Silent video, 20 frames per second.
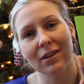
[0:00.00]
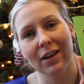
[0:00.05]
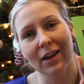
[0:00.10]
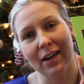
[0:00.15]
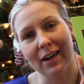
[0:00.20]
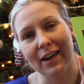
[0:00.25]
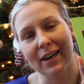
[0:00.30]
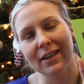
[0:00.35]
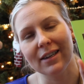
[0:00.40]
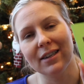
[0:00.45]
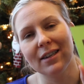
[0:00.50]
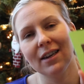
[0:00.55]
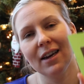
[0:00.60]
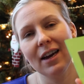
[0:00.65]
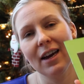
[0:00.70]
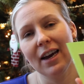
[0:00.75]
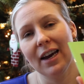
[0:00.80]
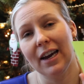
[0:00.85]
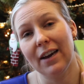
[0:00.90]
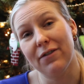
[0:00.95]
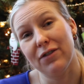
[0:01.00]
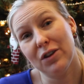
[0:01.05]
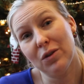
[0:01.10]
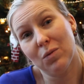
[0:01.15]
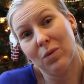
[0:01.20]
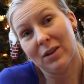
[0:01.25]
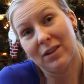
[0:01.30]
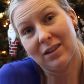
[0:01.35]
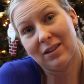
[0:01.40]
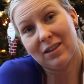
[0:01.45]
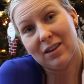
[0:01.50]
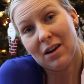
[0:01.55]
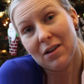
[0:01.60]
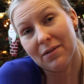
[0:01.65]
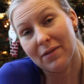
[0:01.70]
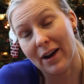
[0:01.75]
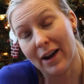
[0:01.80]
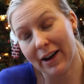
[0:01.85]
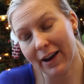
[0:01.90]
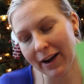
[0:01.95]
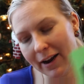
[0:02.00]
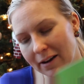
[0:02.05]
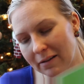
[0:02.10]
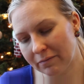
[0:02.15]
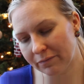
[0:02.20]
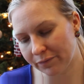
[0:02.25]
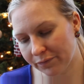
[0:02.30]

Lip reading: in it if she wasn't already.